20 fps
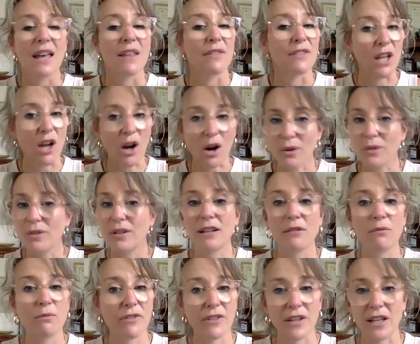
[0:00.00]
The
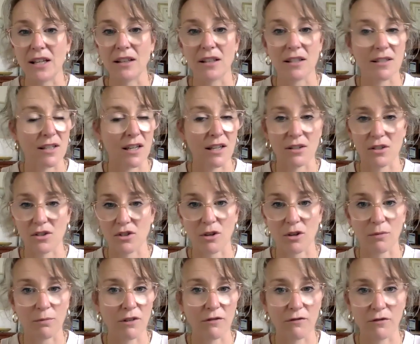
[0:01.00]
only thing that's going to
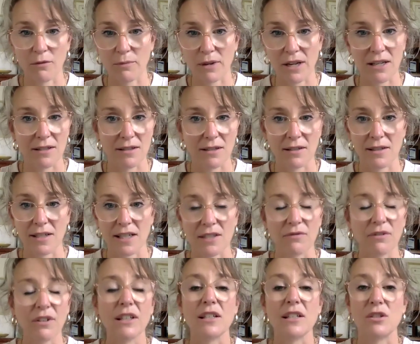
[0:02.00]
stop you from being
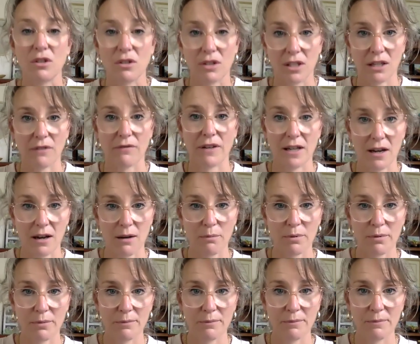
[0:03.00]
successful is you giving up.
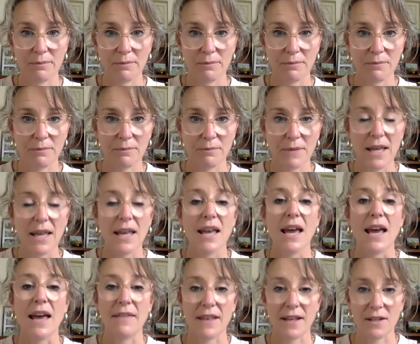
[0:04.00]

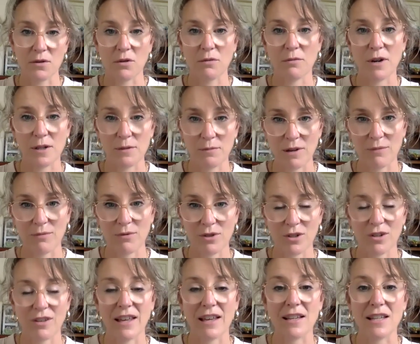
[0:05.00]
And that's what most people
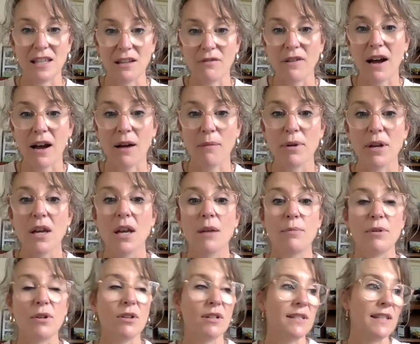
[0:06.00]
do. They give up
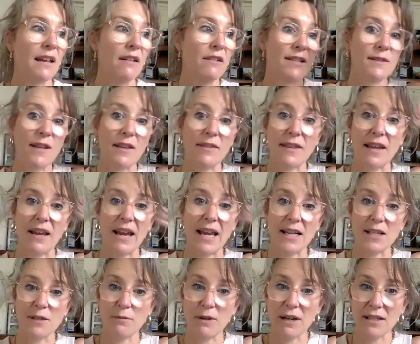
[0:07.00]
because they've set their
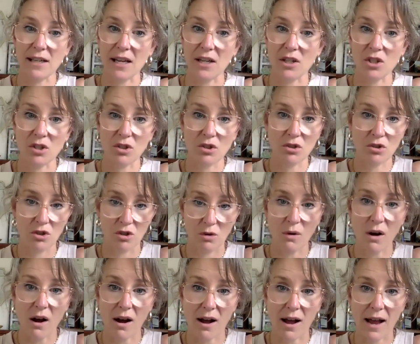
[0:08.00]
expectations too
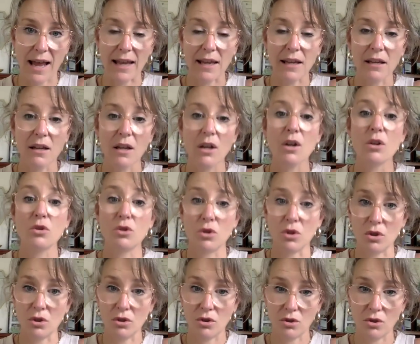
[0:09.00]
high,
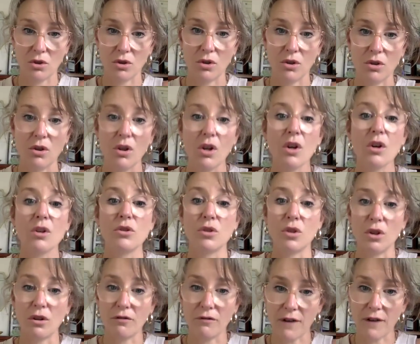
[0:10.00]
too soon,
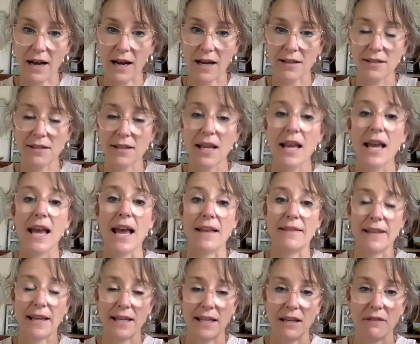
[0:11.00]
too fast, and
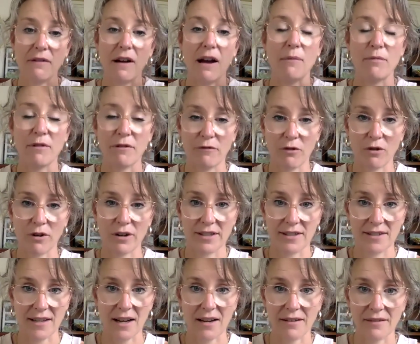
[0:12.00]
they give up before it's
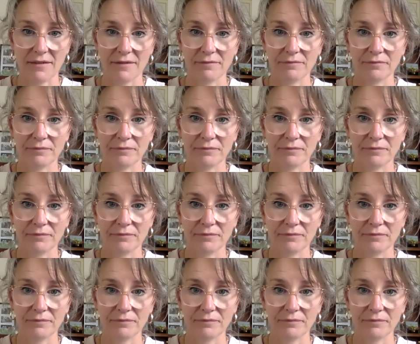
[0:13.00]
done.